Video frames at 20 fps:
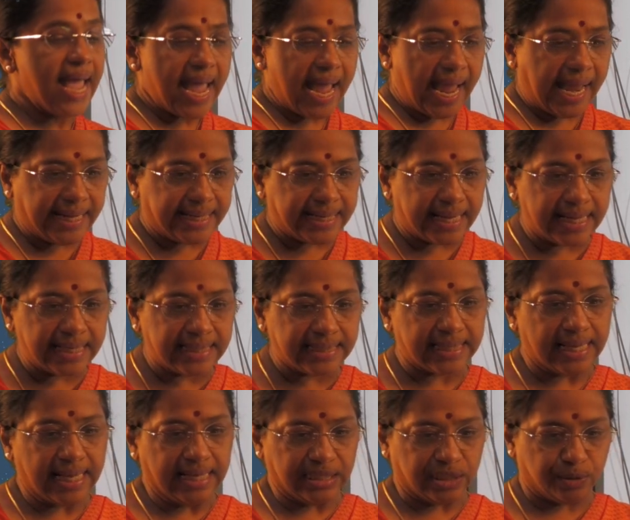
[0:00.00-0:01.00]
It is
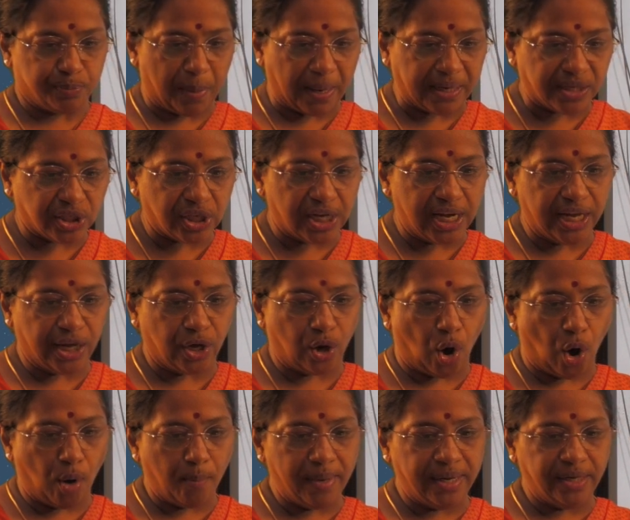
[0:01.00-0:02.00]
specially
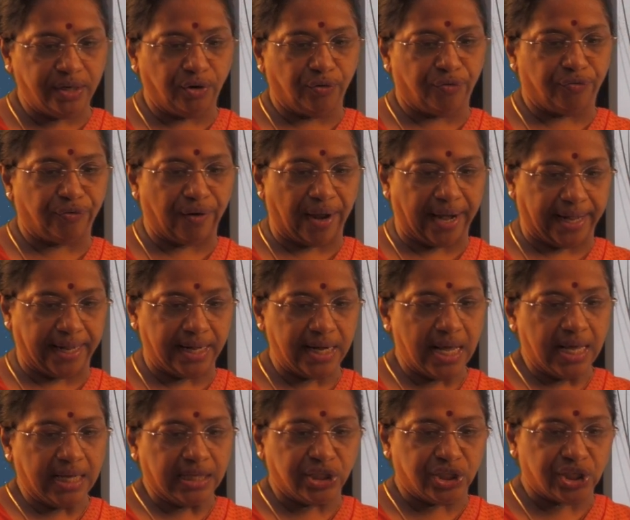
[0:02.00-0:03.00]
common to find
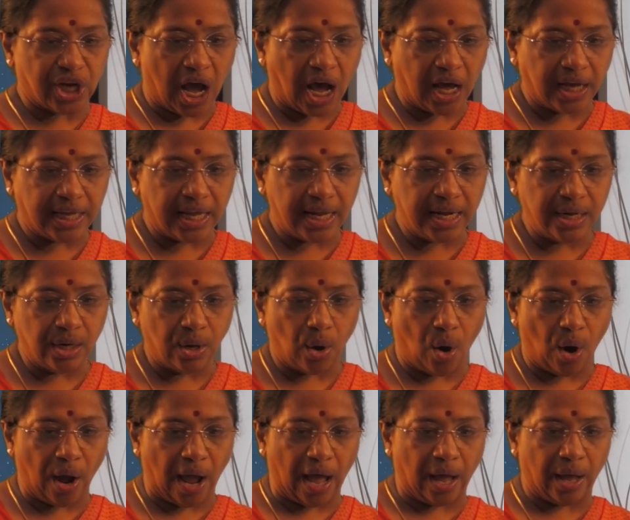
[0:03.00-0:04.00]
jargon
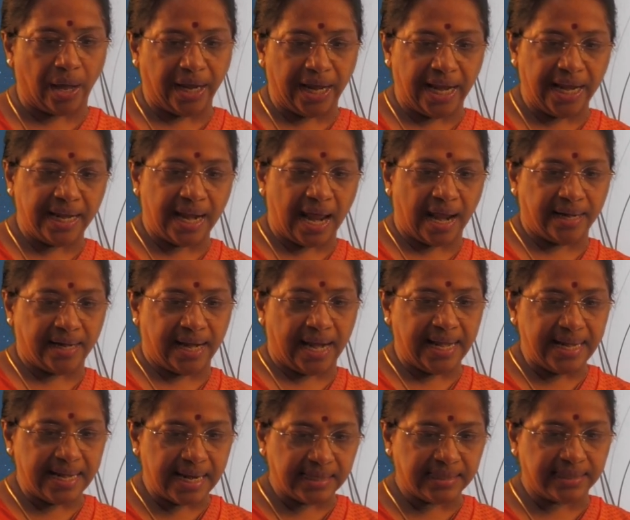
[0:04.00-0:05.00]
in an
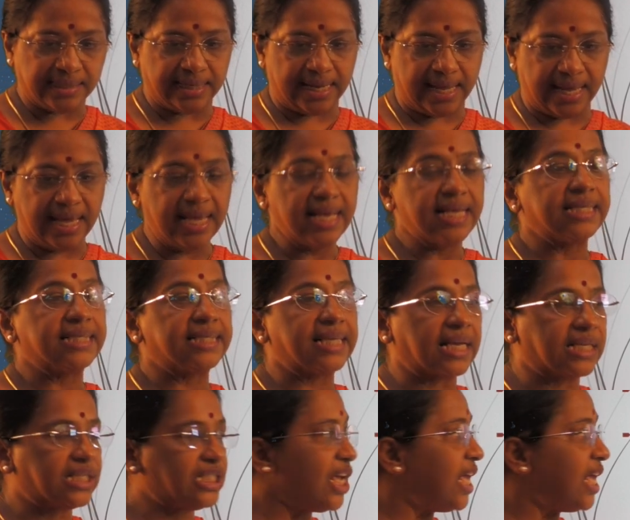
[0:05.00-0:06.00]
industry such